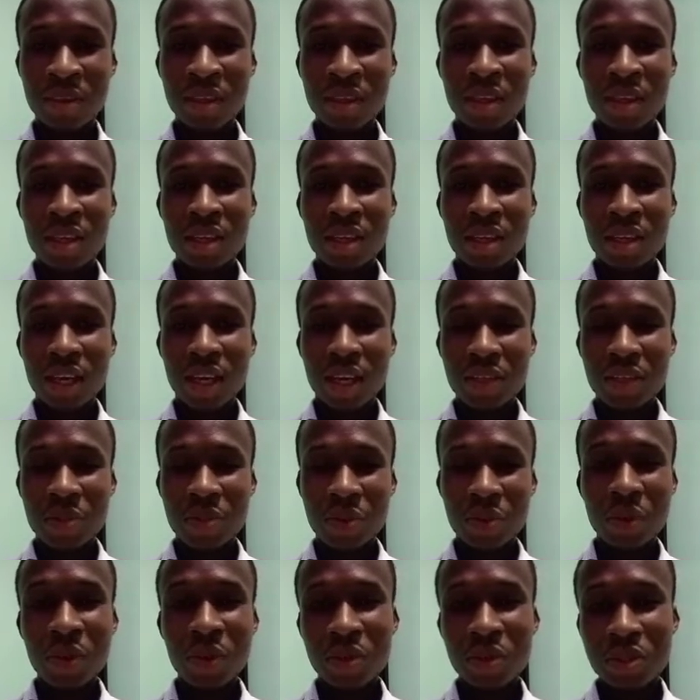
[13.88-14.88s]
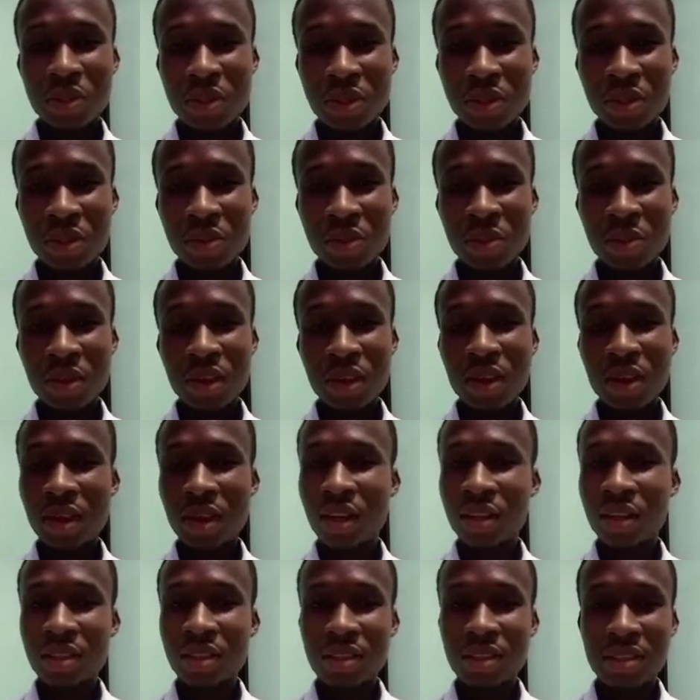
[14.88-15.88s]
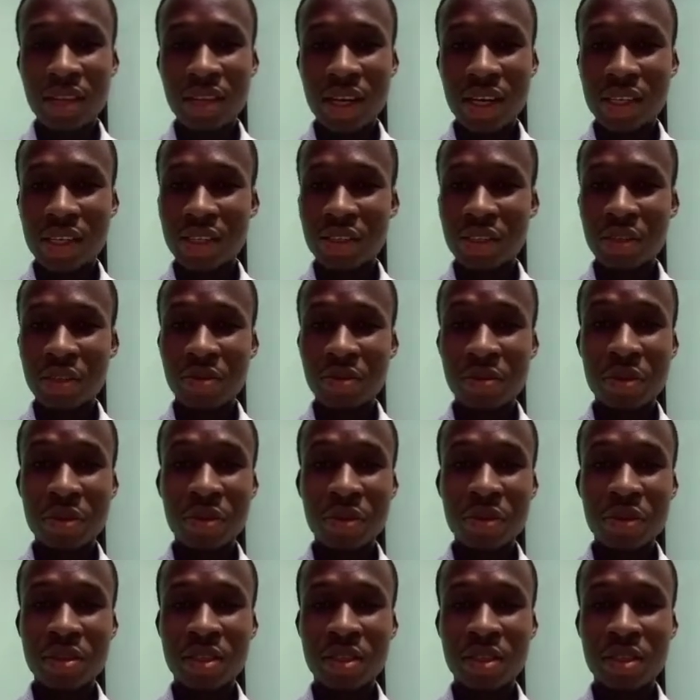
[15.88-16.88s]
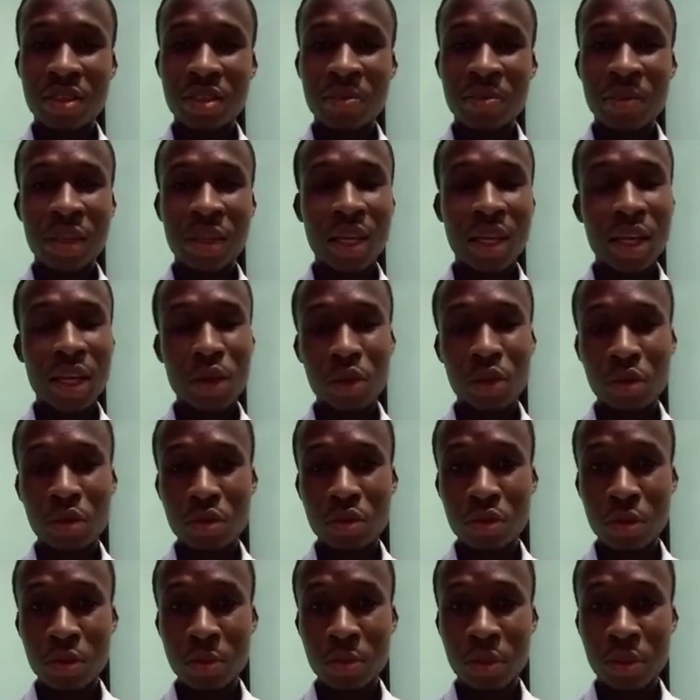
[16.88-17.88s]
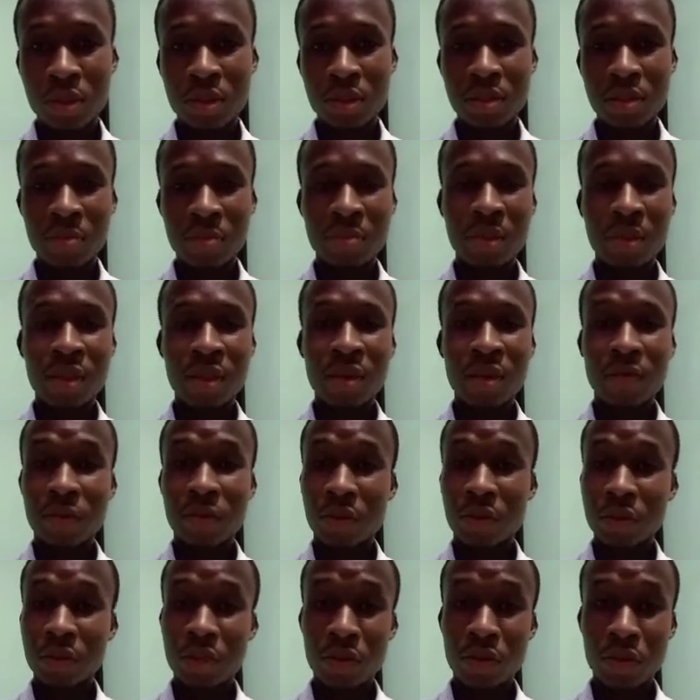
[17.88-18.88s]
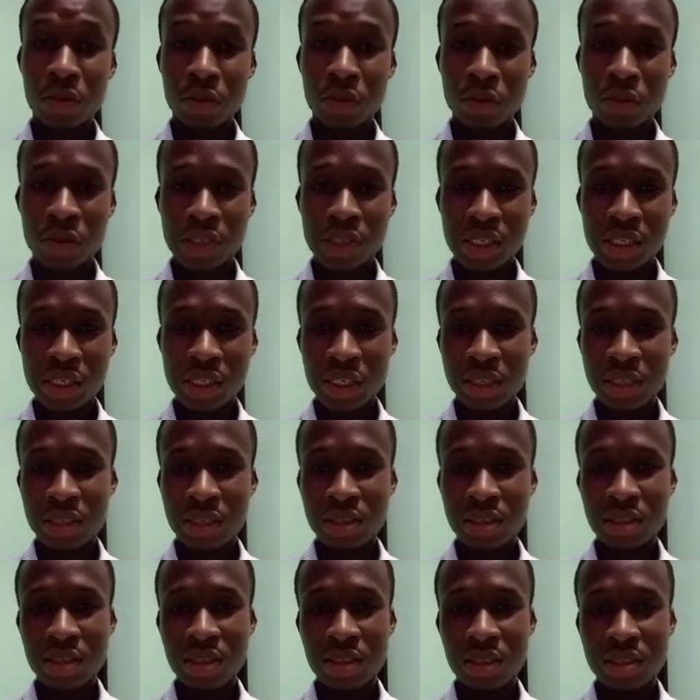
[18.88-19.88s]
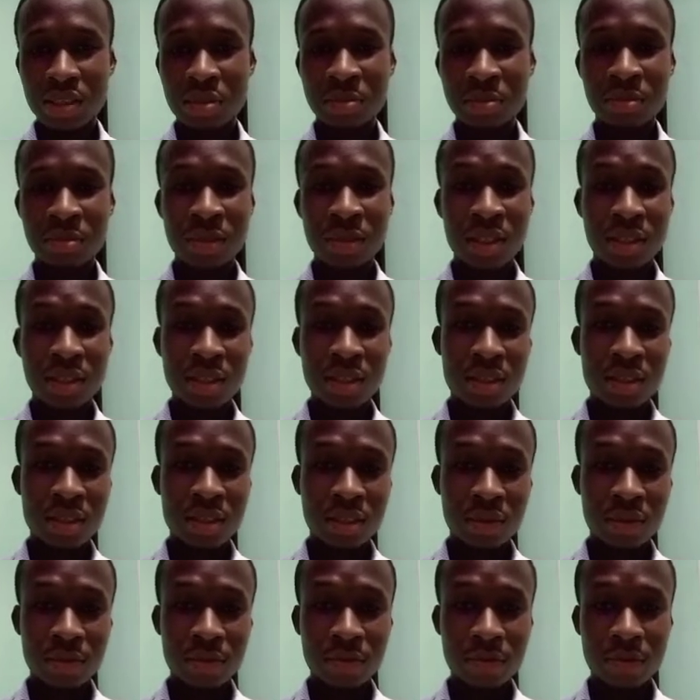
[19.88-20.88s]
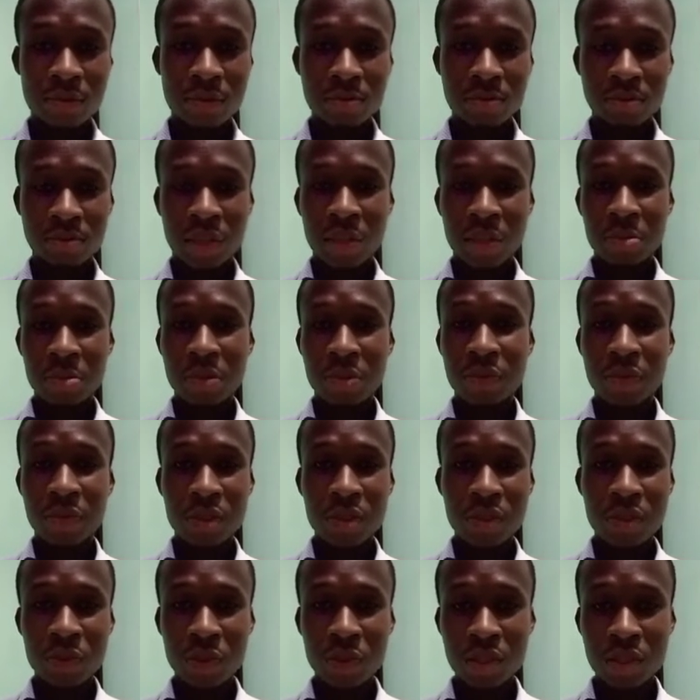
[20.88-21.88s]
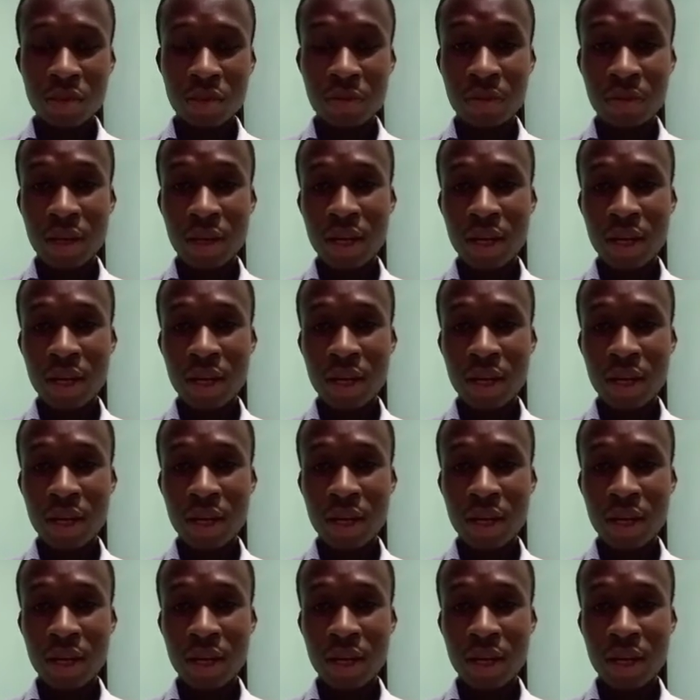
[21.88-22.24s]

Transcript: as we continue our discussion on various health topics, various health conditions. Yes, previous weeks we had